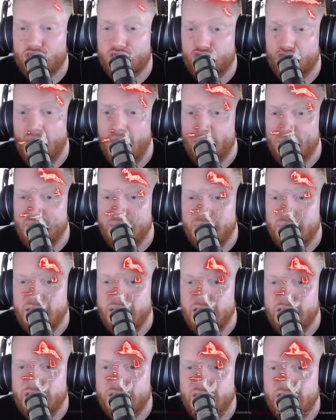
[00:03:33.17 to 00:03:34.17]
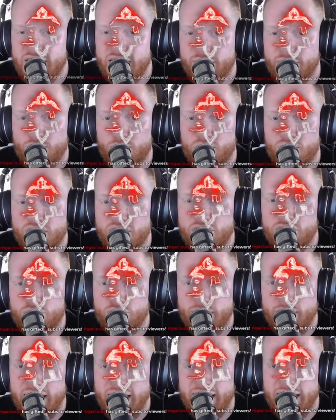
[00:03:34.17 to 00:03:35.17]
dropping PEDs will get you
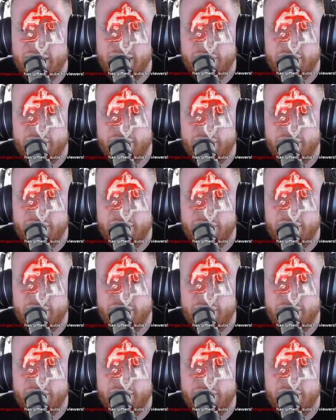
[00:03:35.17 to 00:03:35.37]
banned.